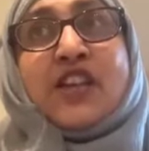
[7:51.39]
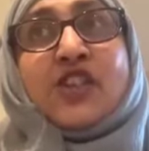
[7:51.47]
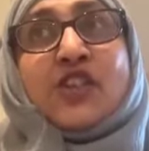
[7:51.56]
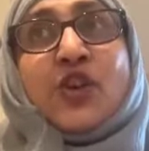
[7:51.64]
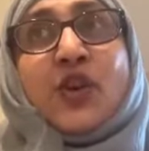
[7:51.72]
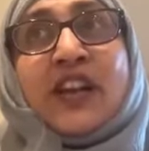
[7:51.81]

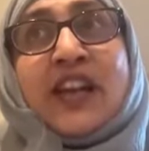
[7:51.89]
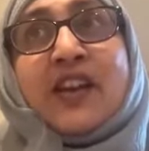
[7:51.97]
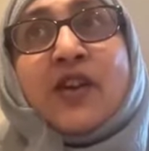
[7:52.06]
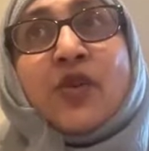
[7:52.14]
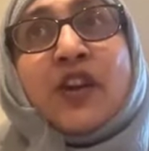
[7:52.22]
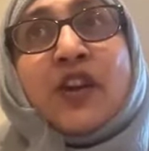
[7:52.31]
So
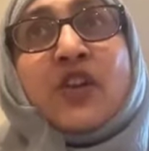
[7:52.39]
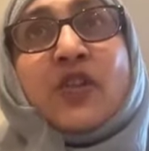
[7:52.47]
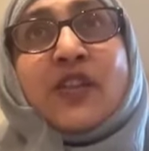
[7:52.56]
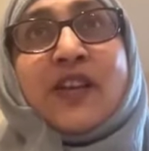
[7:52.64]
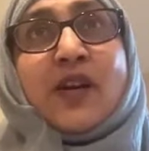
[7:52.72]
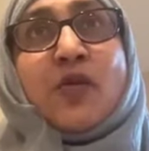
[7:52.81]
again, going
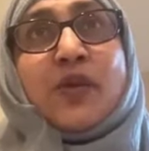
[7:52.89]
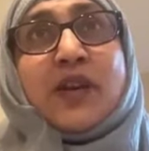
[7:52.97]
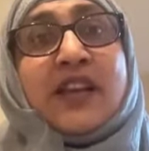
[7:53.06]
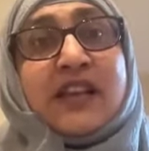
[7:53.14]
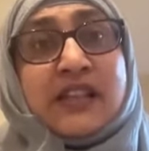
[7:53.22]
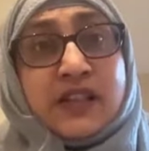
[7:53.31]
to Taraweeh